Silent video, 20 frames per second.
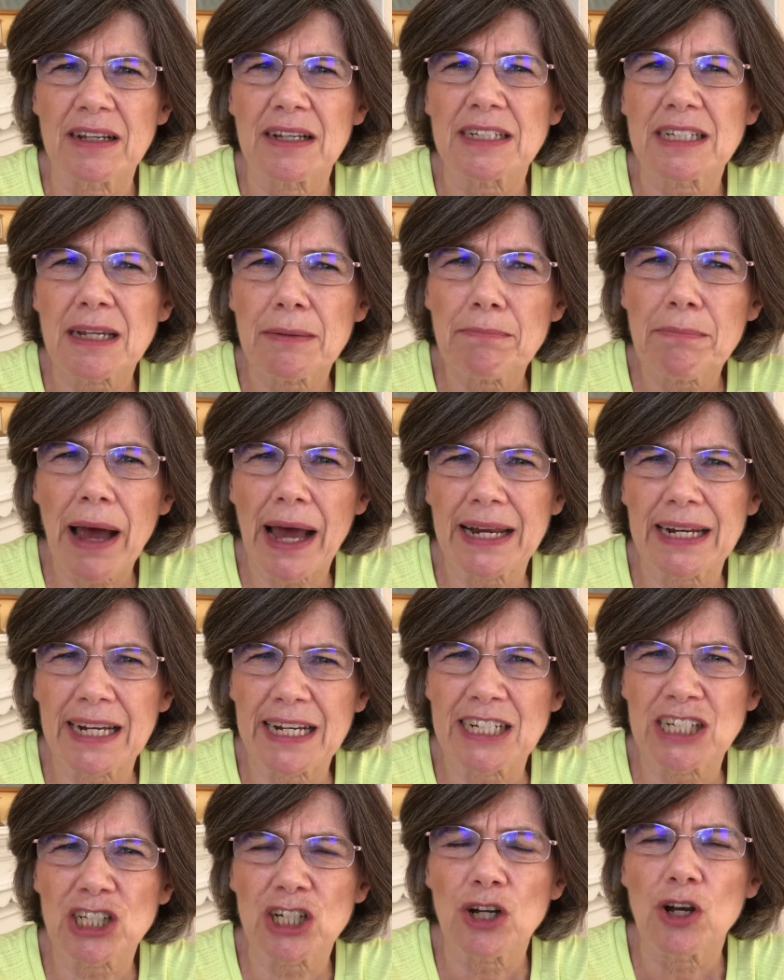to
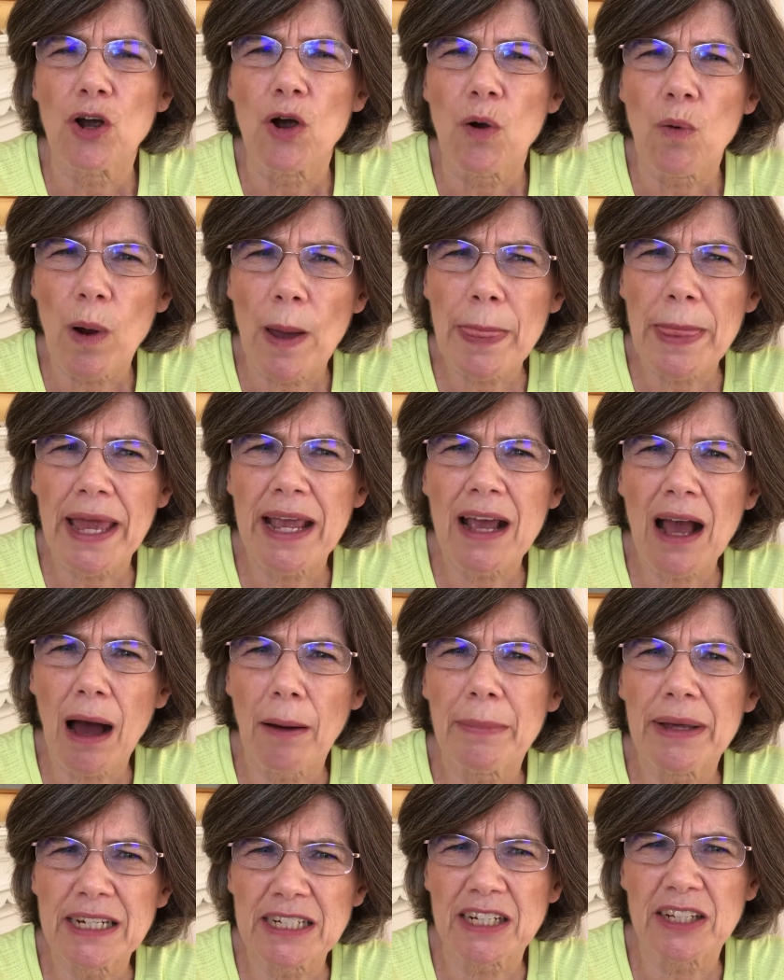manage when they
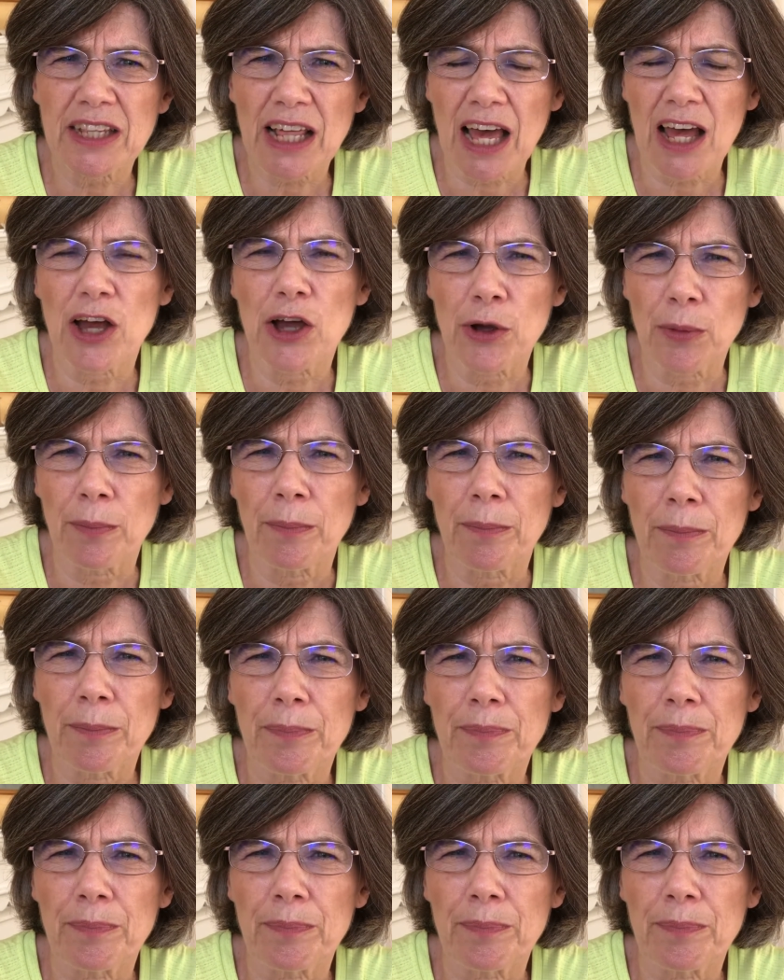come into the home.